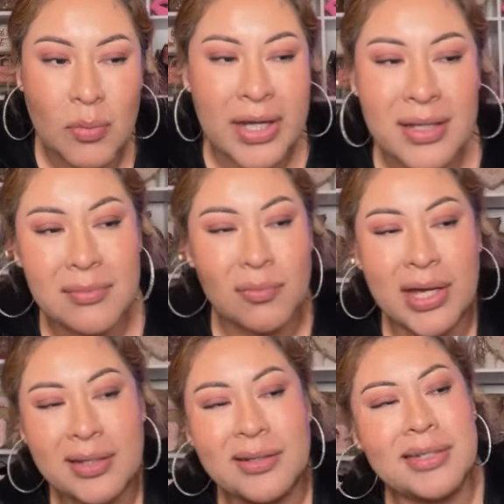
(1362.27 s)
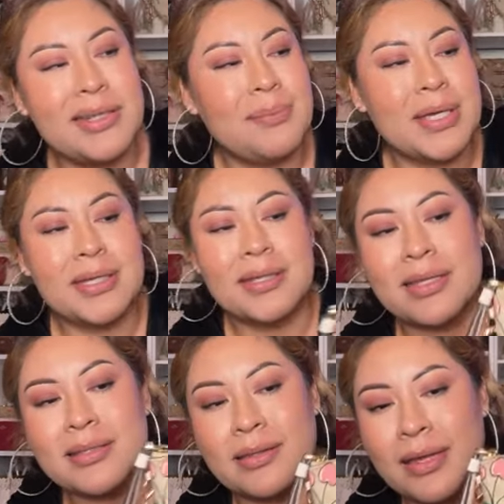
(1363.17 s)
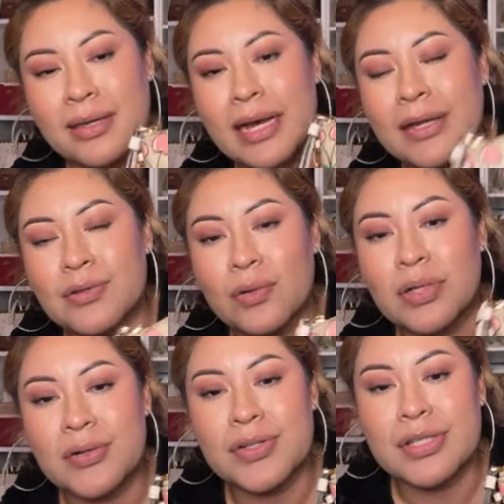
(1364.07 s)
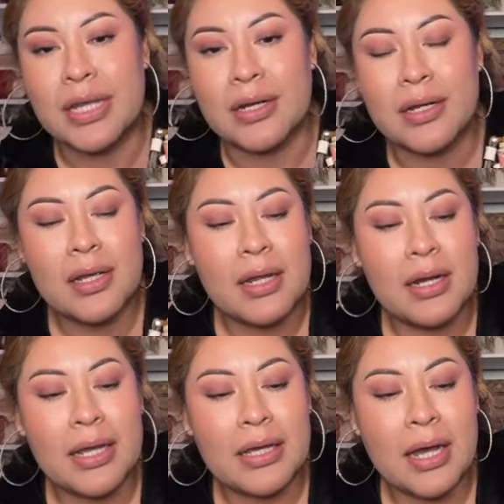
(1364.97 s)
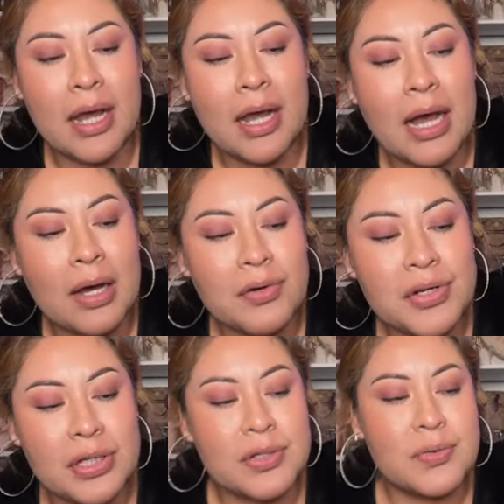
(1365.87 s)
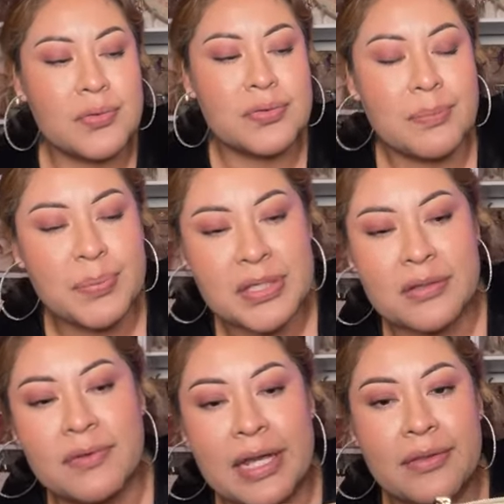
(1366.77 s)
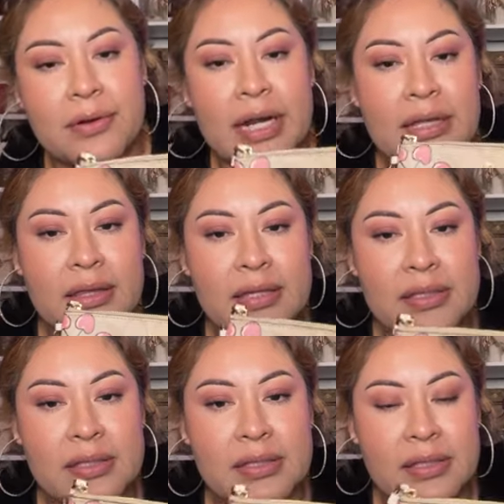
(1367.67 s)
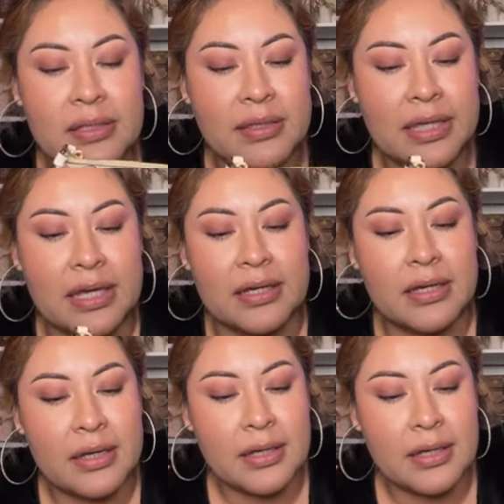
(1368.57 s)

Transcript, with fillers: why, why couldn't they make it this thick? I don't understand. Like, how are you going to use a piece of leather? Like, this is thick.